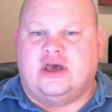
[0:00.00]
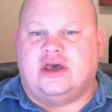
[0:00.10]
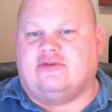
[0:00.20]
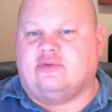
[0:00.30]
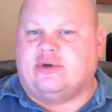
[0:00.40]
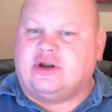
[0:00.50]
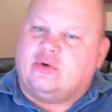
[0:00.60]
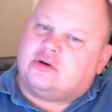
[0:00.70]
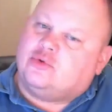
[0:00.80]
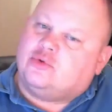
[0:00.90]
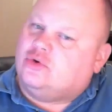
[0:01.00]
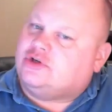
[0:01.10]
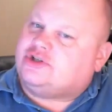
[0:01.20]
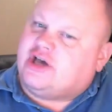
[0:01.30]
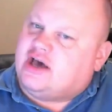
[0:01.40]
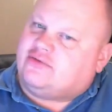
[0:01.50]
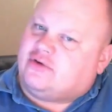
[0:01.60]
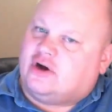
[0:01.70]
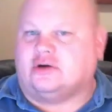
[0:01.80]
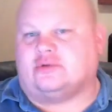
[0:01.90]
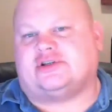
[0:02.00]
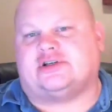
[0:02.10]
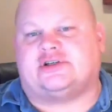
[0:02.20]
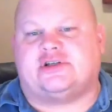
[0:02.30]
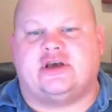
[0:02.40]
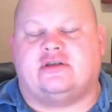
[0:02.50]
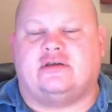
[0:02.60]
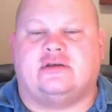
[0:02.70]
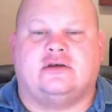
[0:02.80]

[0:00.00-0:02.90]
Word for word: Hey, everybody, welcome to Wood Chat for October 16th,